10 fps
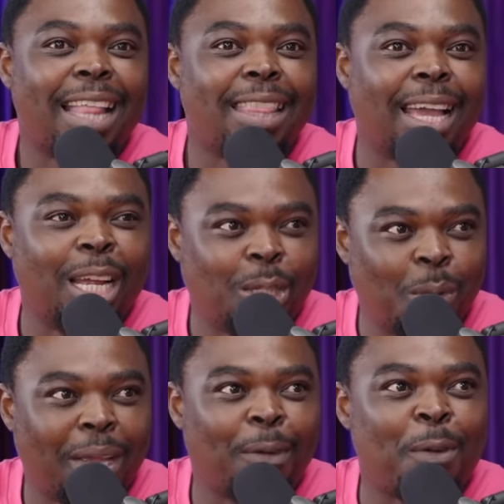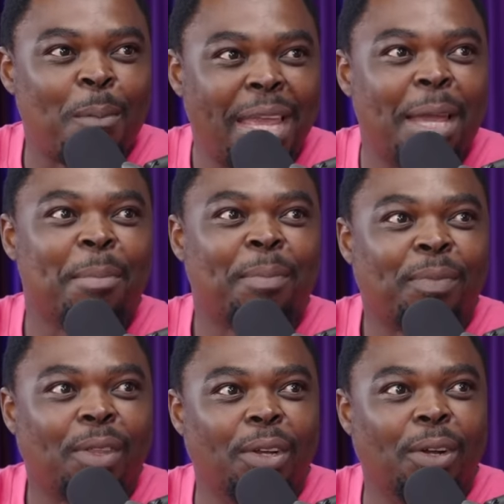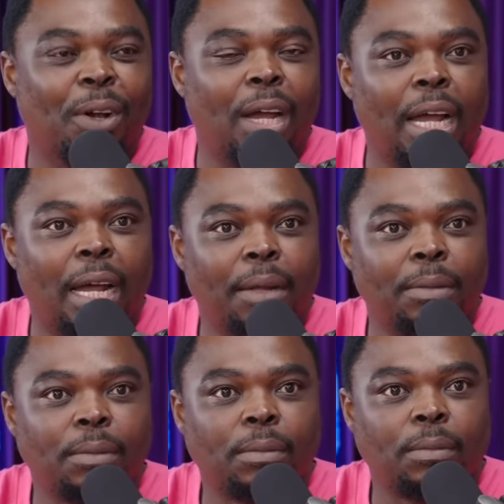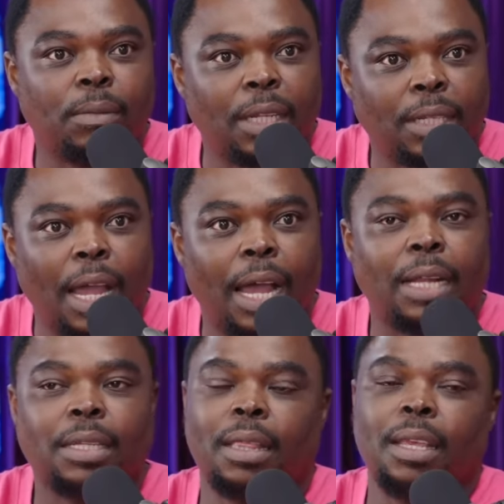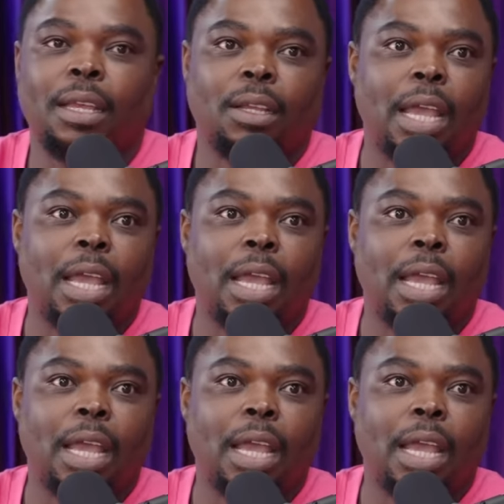think I took it from him, you know, this art thing.